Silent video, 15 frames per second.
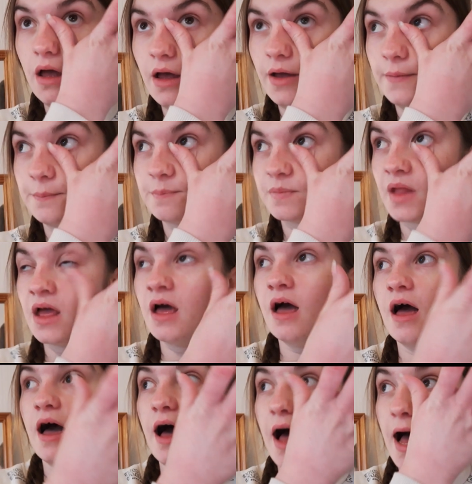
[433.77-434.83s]
I
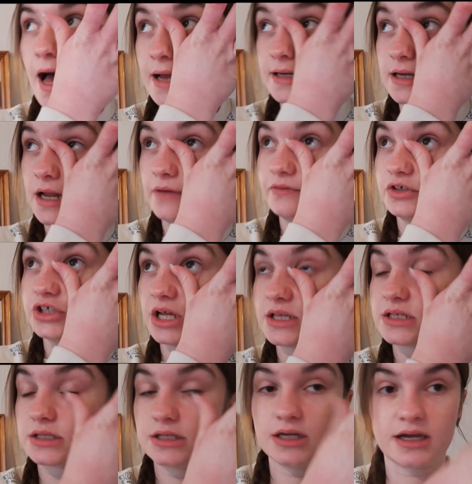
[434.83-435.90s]
didn't have a
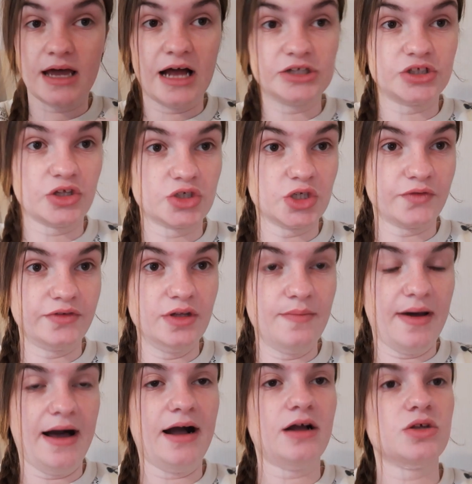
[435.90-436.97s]
chance to catch all the stuff in the
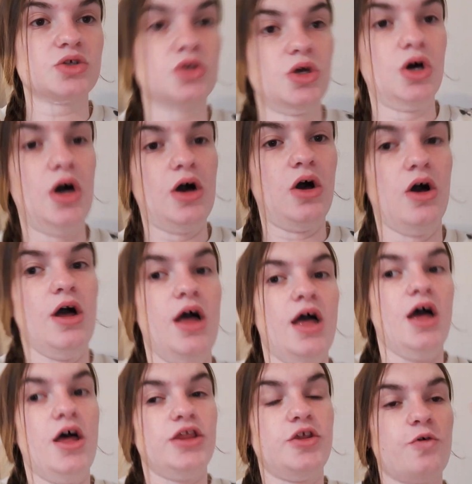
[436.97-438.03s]
bag, so
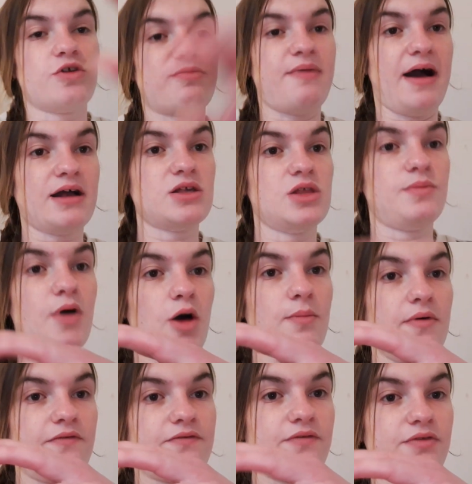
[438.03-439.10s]
there was bags at the
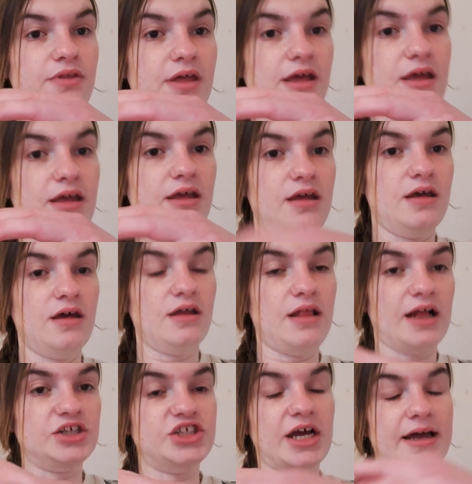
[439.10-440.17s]
bottom of the
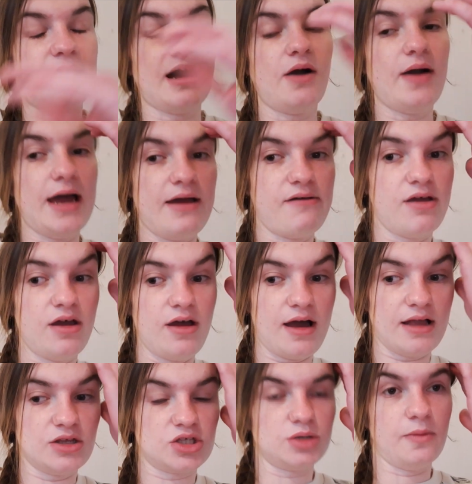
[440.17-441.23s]
like checkout area,
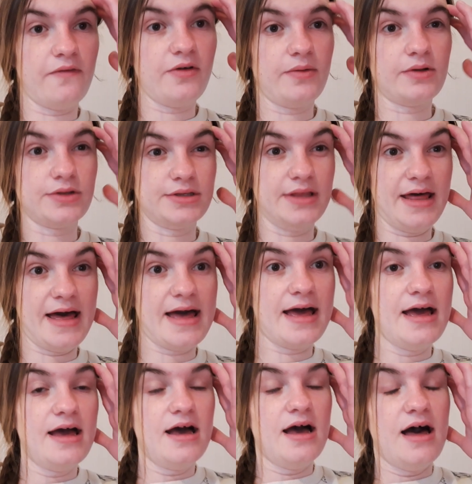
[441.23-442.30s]
and some of it went under
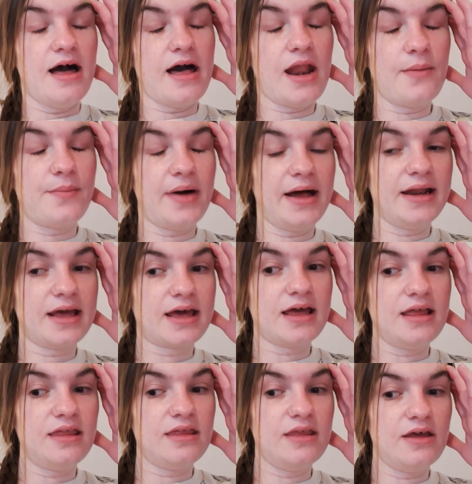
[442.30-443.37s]
there, and I'm
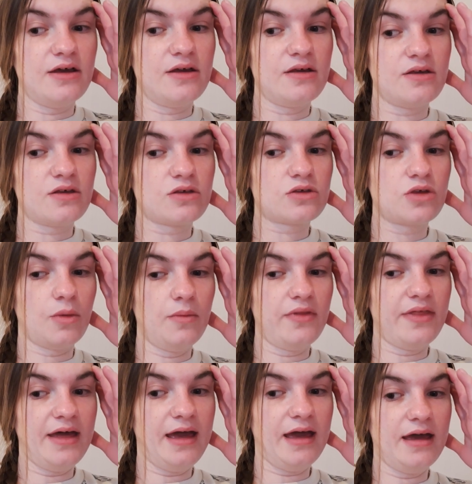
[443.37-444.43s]
panicking that some
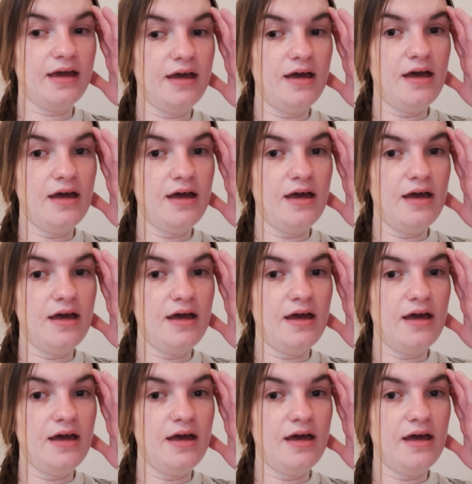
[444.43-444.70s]
of it